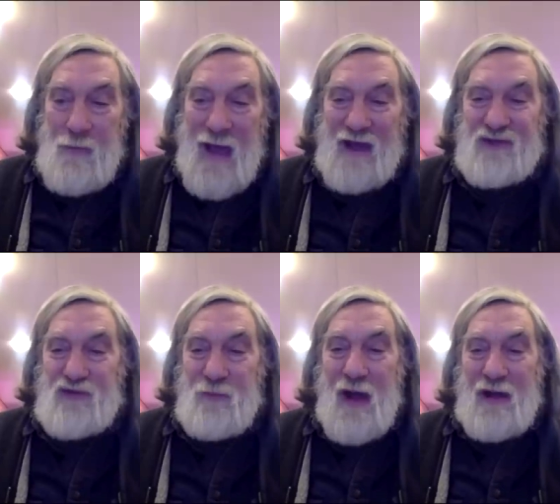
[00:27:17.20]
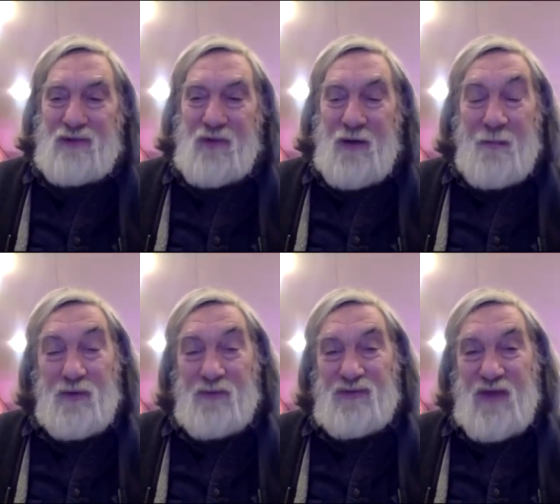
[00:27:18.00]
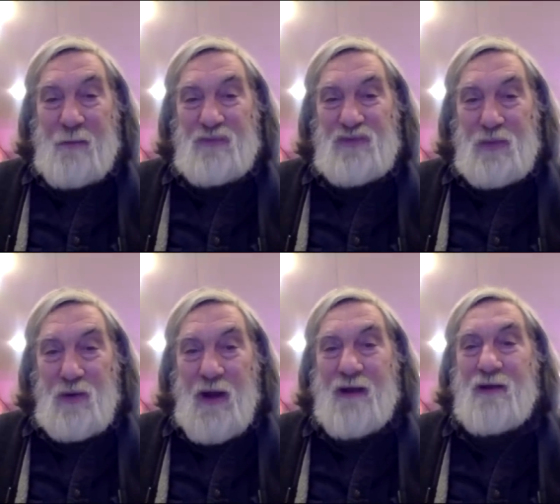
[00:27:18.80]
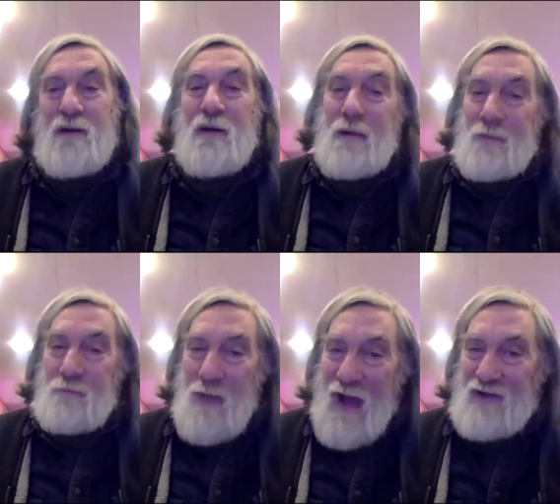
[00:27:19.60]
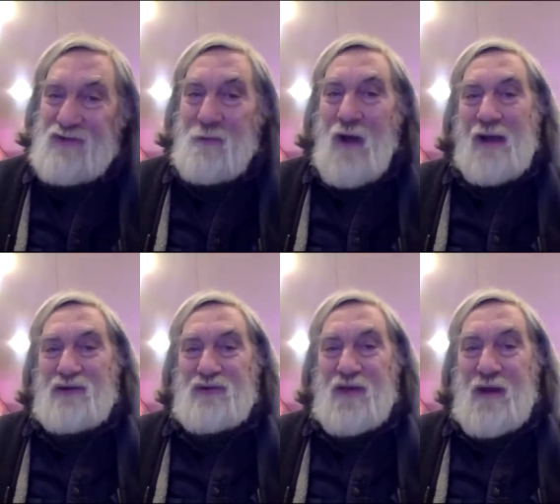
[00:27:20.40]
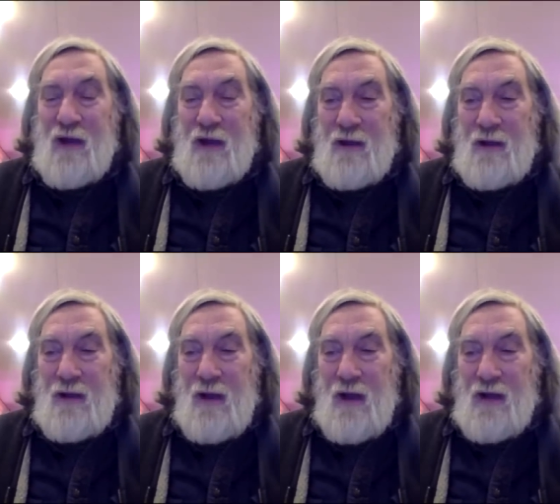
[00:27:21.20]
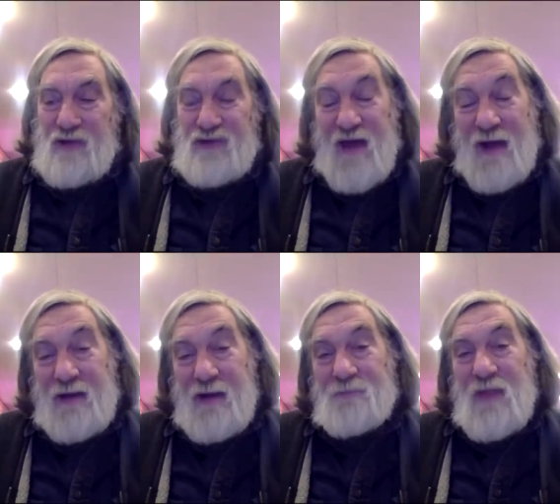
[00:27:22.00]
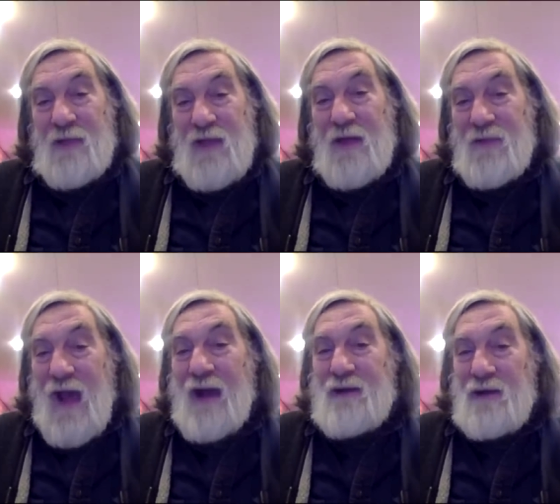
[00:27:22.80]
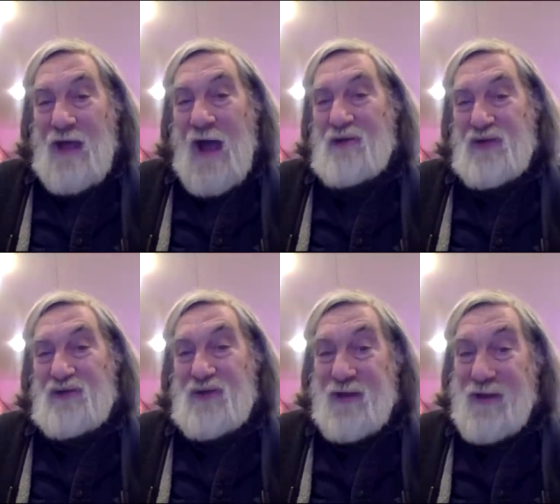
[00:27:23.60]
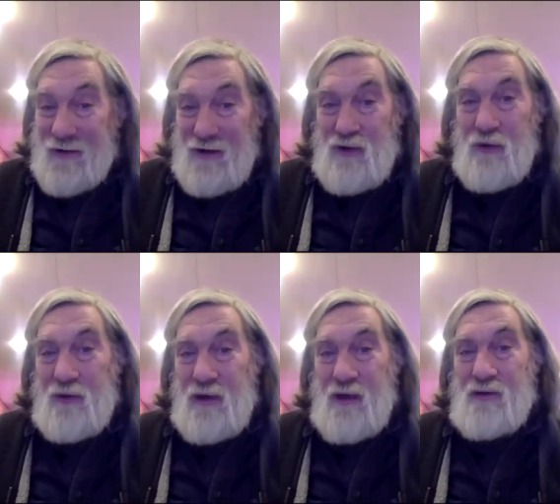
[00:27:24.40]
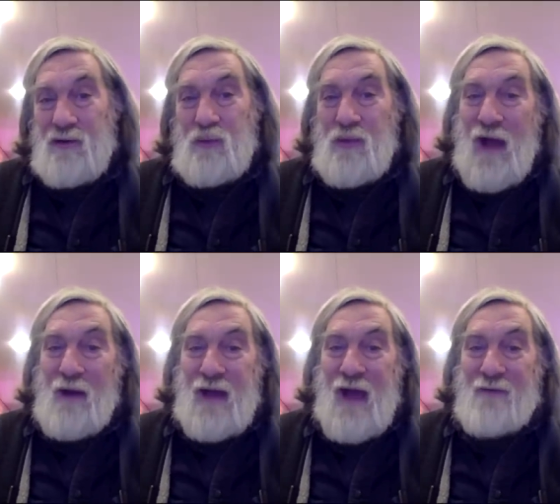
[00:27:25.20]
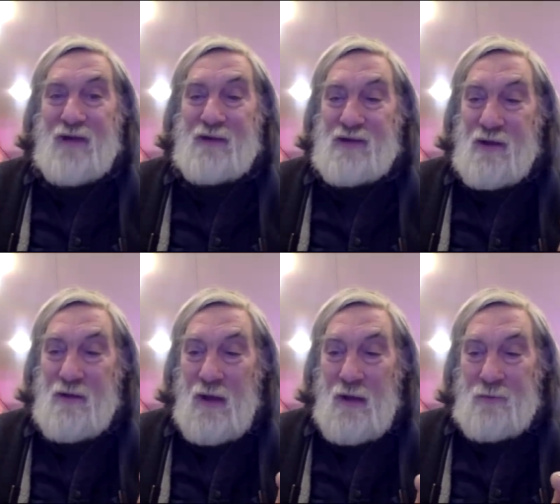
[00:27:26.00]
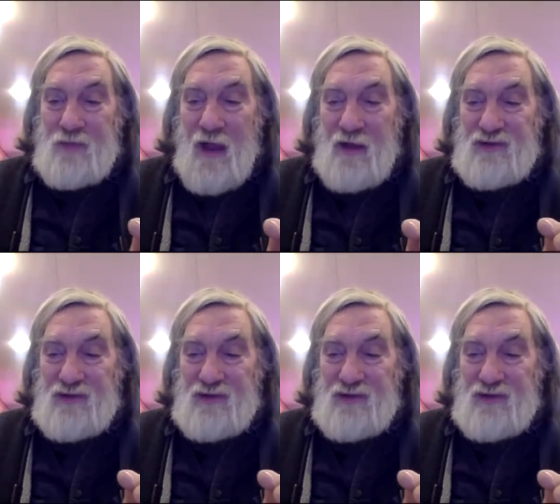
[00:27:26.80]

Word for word: uh, maximize the number of stems per acre, maximize the uh, uh, set, and then that allows us to get a good yield without having to